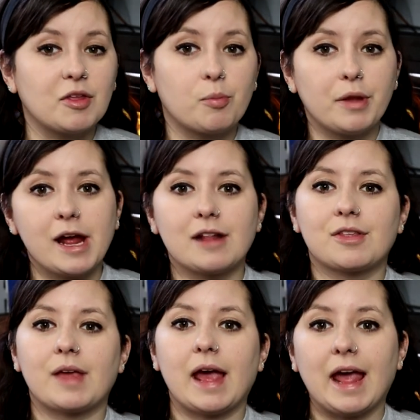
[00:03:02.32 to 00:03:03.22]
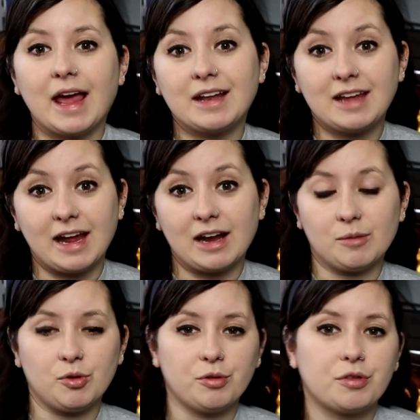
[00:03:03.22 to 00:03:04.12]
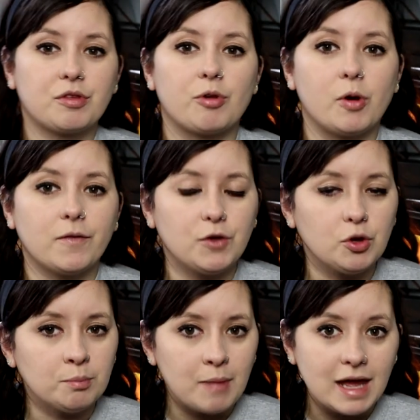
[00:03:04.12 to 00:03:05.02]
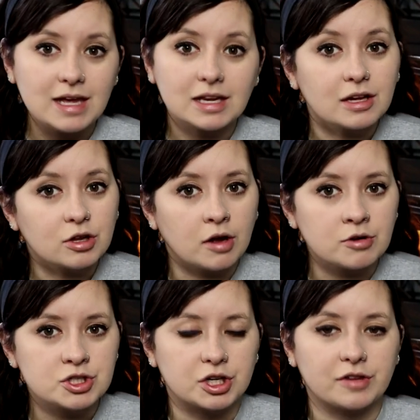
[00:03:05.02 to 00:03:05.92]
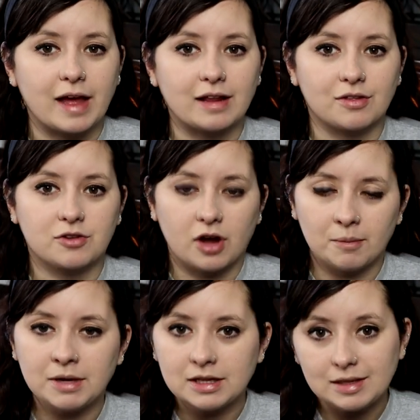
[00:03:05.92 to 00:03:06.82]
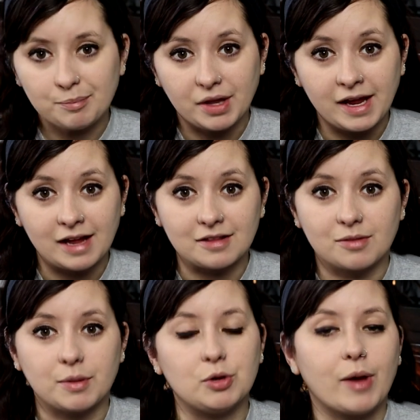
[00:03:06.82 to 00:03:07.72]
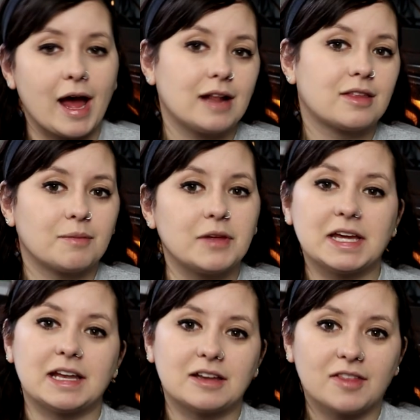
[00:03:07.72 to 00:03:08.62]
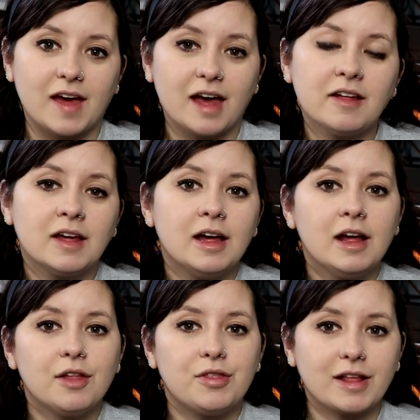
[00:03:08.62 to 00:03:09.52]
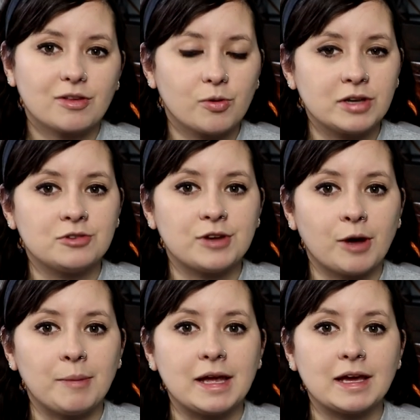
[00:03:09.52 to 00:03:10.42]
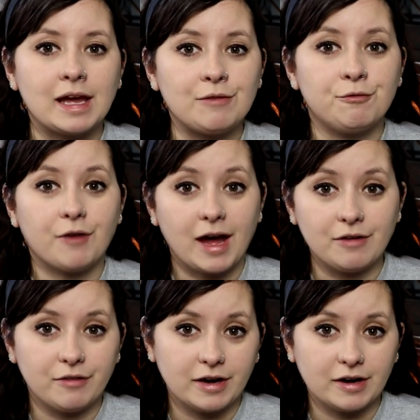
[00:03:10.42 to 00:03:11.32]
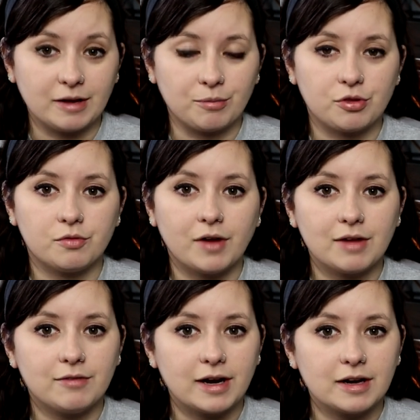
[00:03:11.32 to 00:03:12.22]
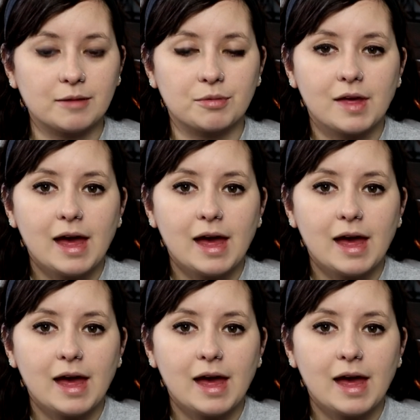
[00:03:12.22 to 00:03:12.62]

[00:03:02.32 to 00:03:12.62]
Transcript: is plants and animals. So if you make an enclosure that is dominantly plants, but you add something into that, that's going to now make it a vivarium. So vivariums